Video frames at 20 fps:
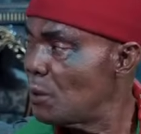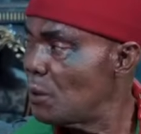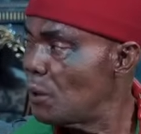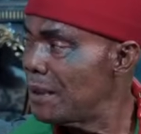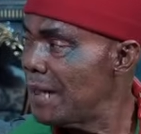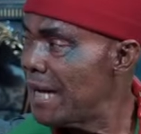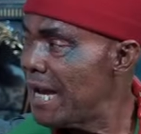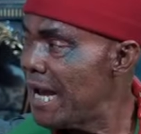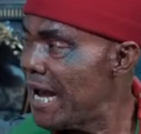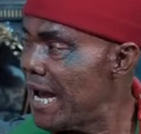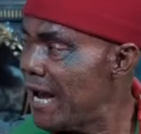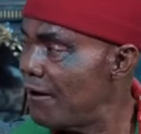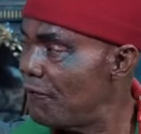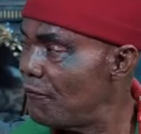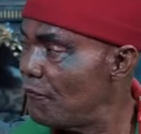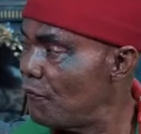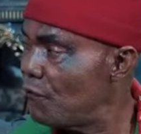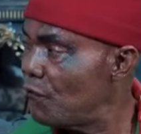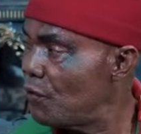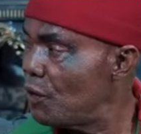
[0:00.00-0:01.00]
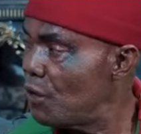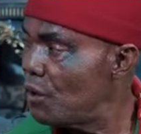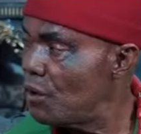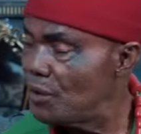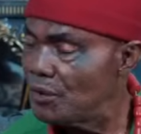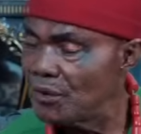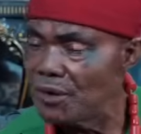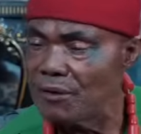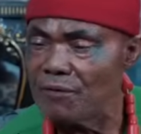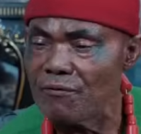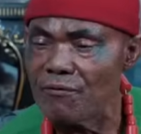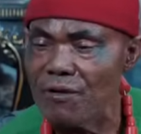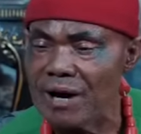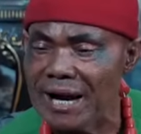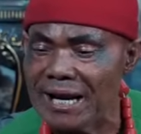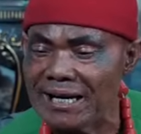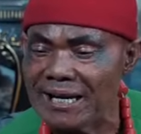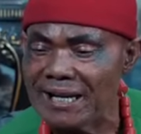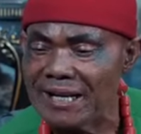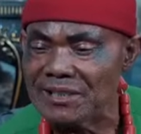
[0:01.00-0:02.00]
will have the
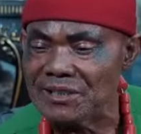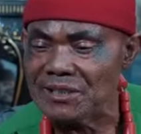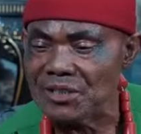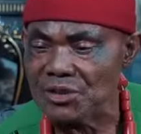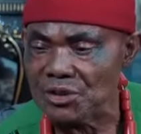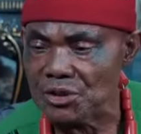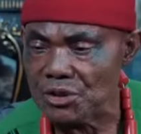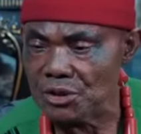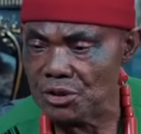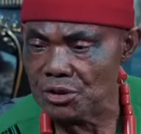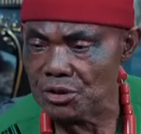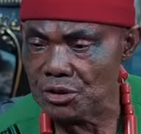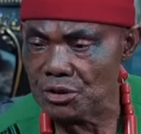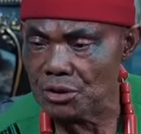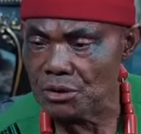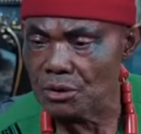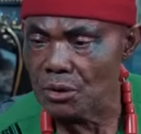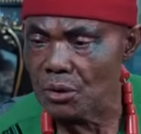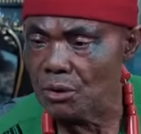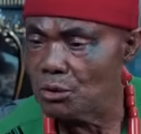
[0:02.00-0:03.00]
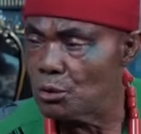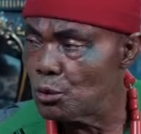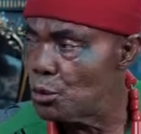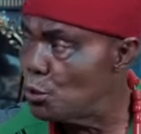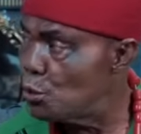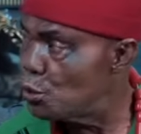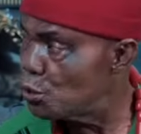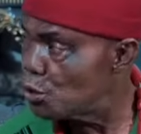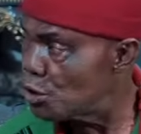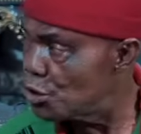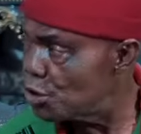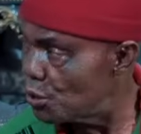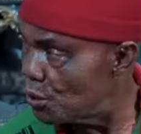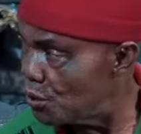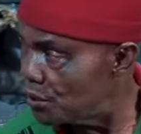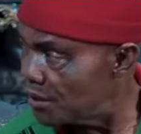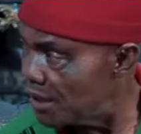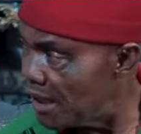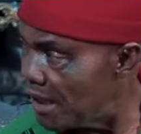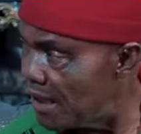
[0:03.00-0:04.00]
final decision on whose
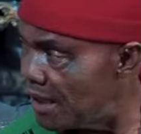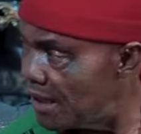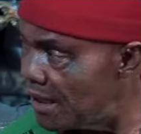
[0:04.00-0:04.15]
daughter